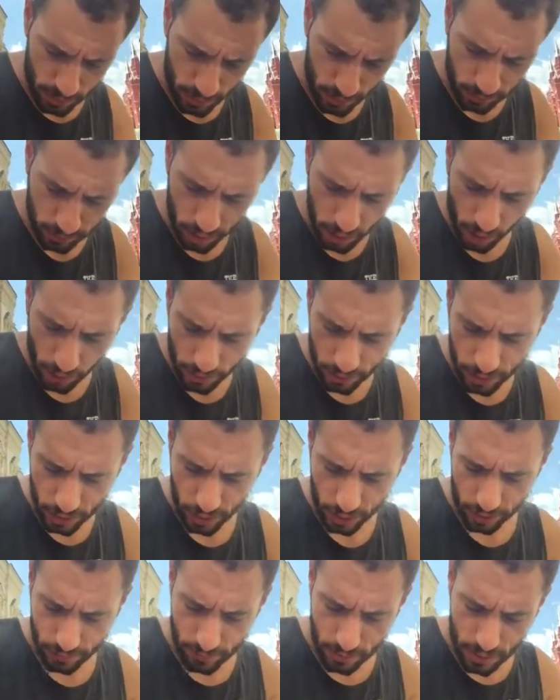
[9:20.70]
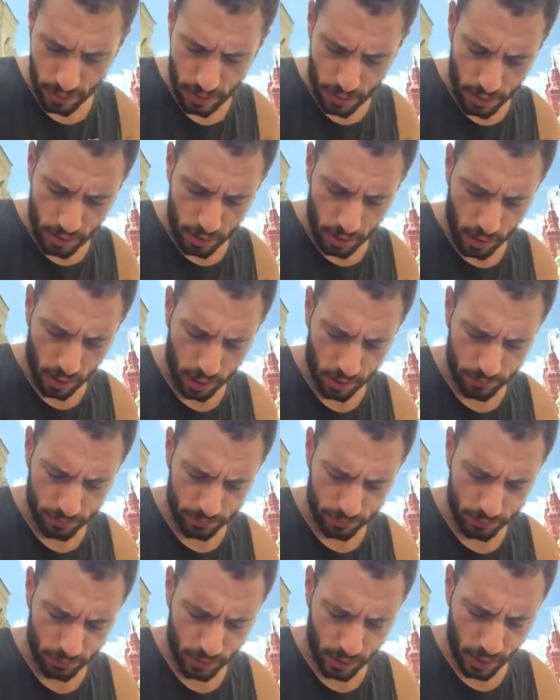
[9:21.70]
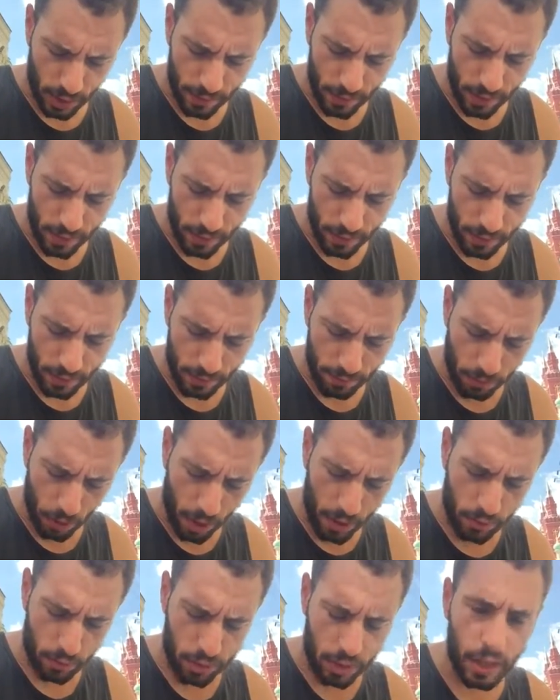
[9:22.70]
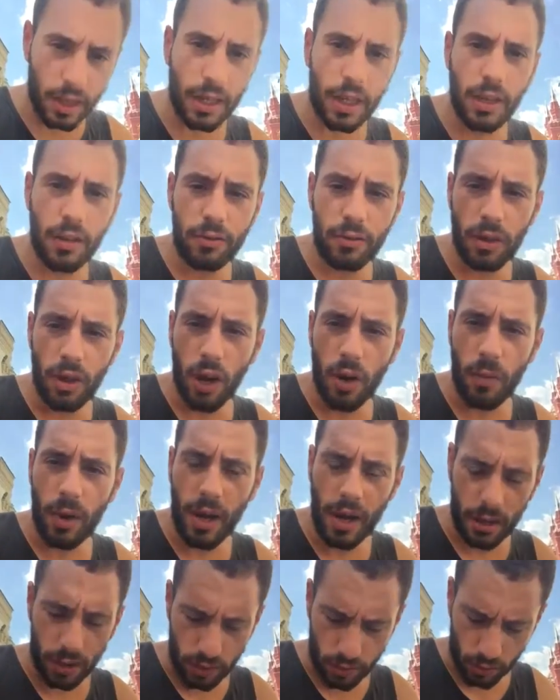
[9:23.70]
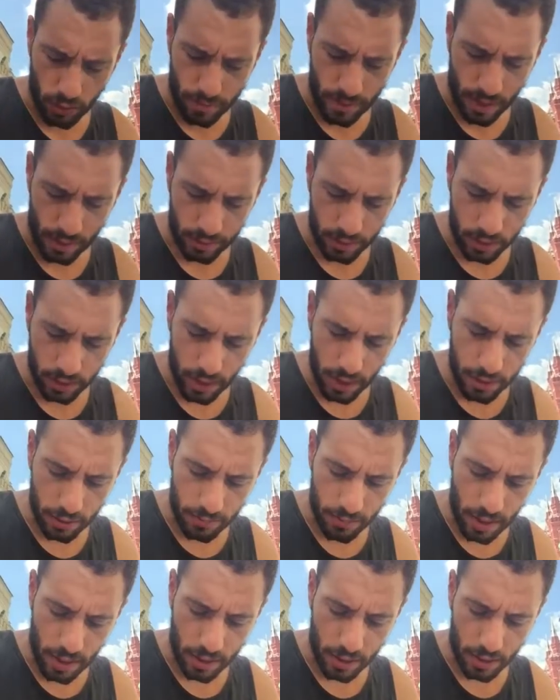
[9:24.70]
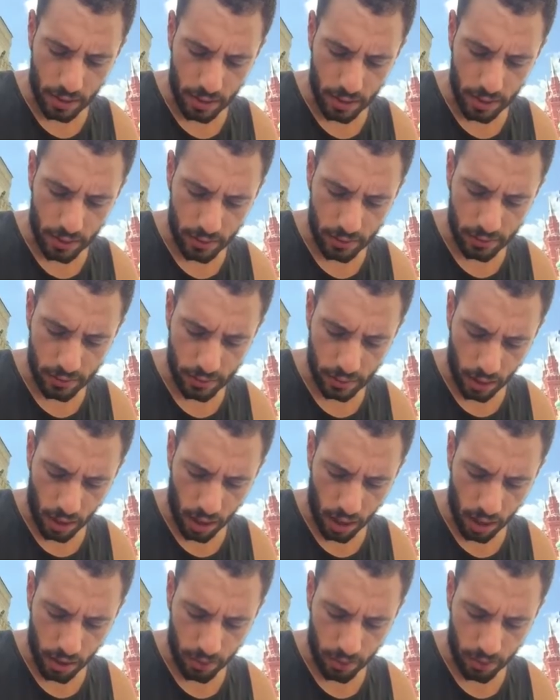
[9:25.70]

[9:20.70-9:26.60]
that's the other thing. And the final thing is, you know, we're heading to about the 10th minute, is,